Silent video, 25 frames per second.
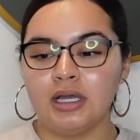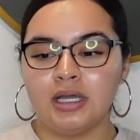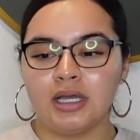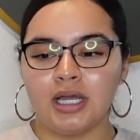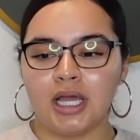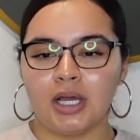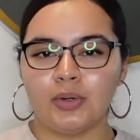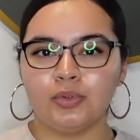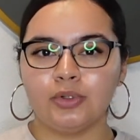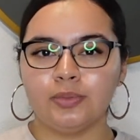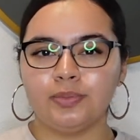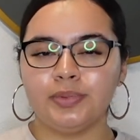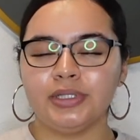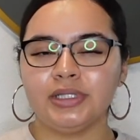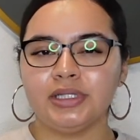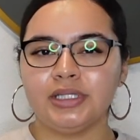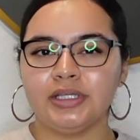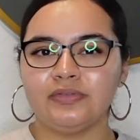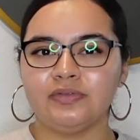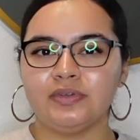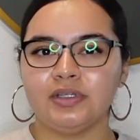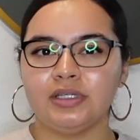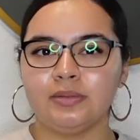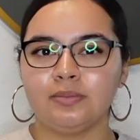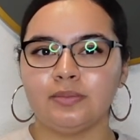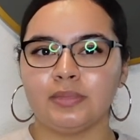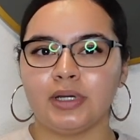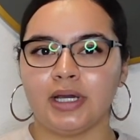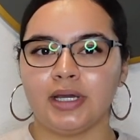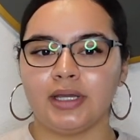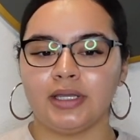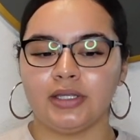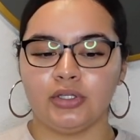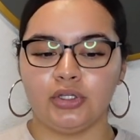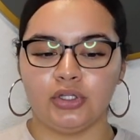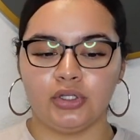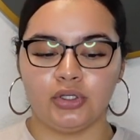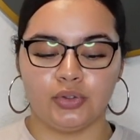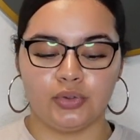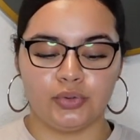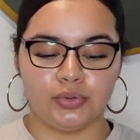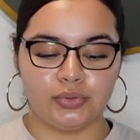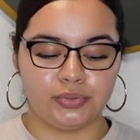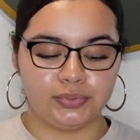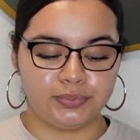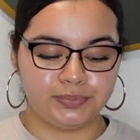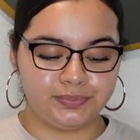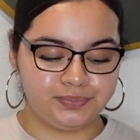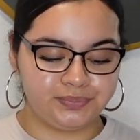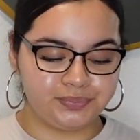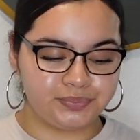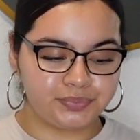I will be leaving my new